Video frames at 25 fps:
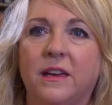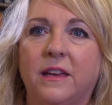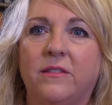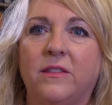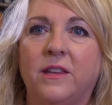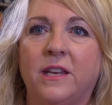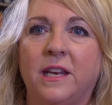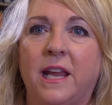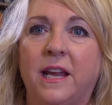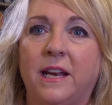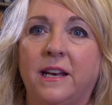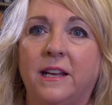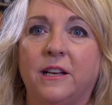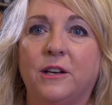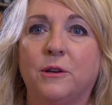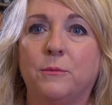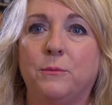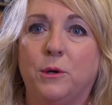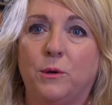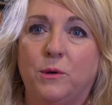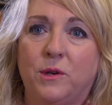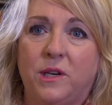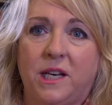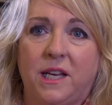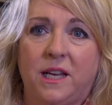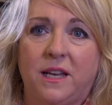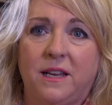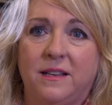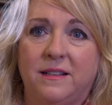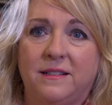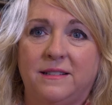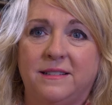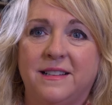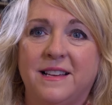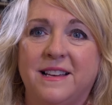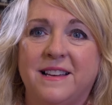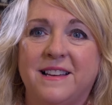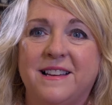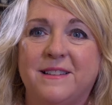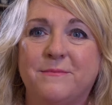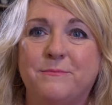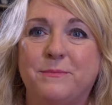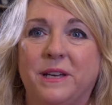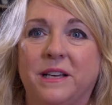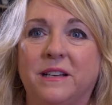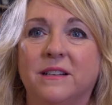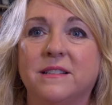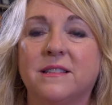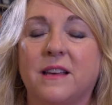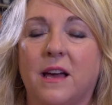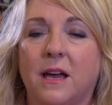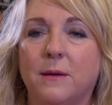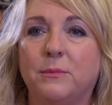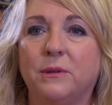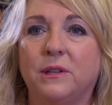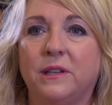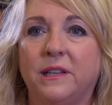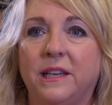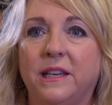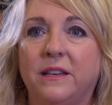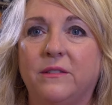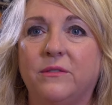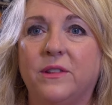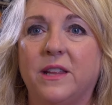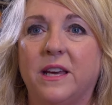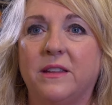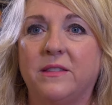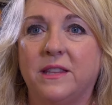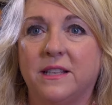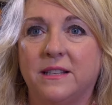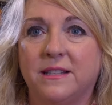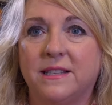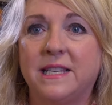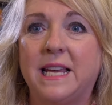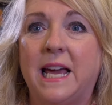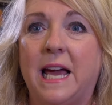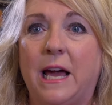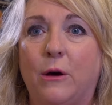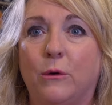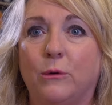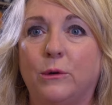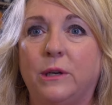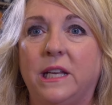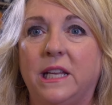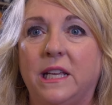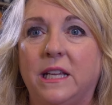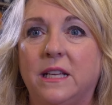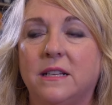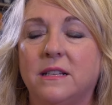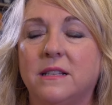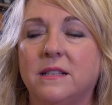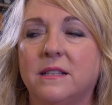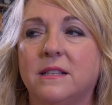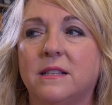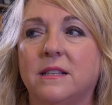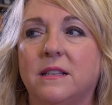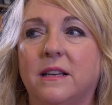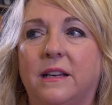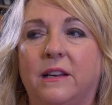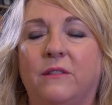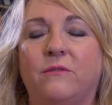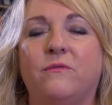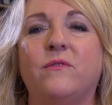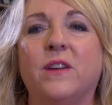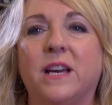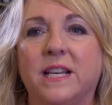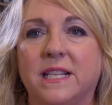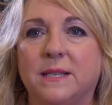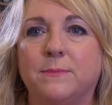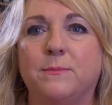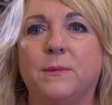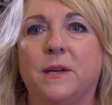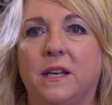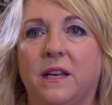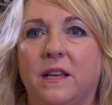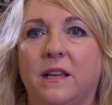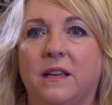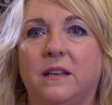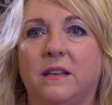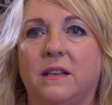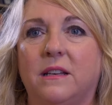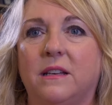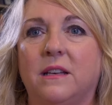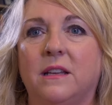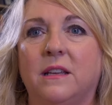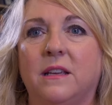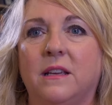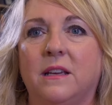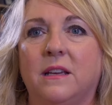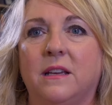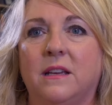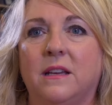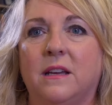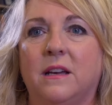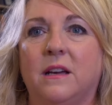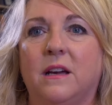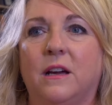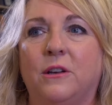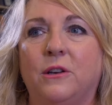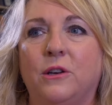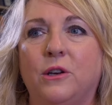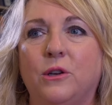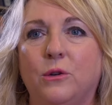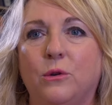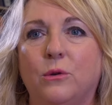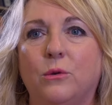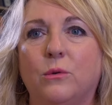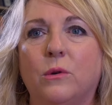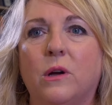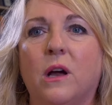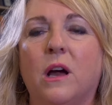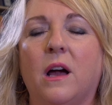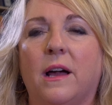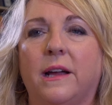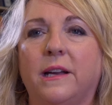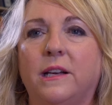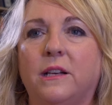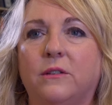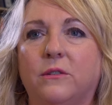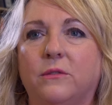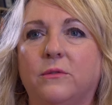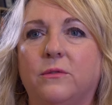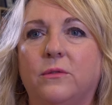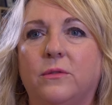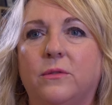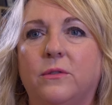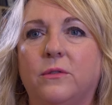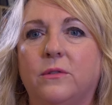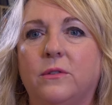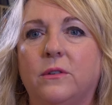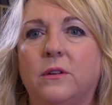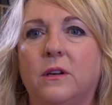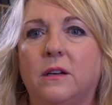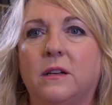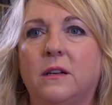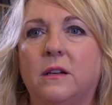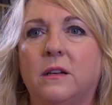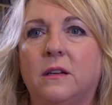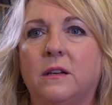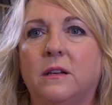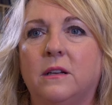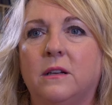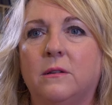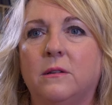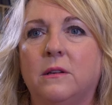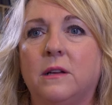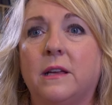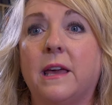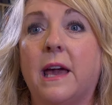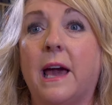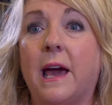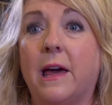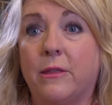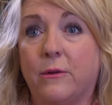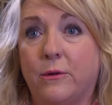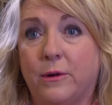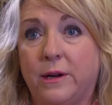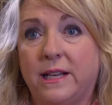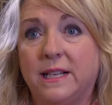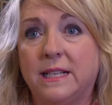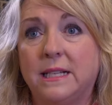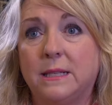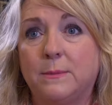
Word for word: in the Natick community because I believe that this town needs an investment in a new kind of gathering